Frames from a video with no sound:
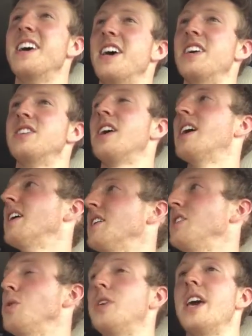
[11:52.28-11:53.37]
is
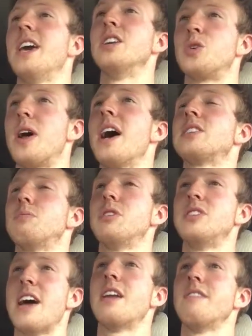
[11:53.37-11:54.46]
you can't drag
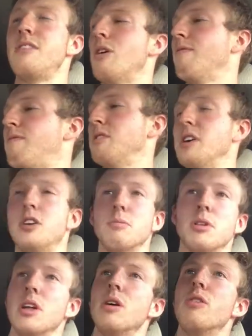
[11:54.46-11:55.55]
someone down if you don't feel like you're
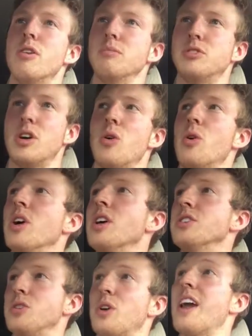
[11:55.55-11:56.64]
below them. So
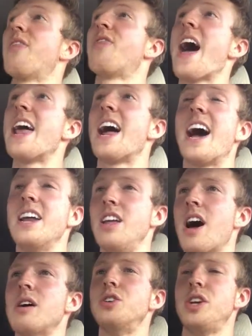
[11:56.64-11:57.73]
get that
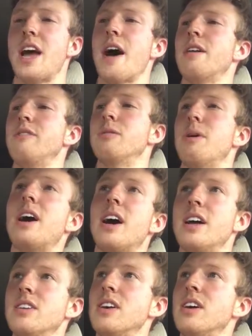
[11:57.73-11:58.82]
ideology out of your
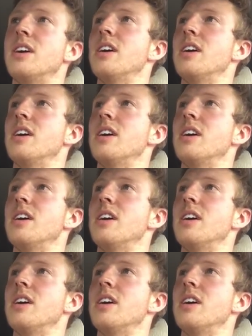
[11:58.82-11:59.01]
mind,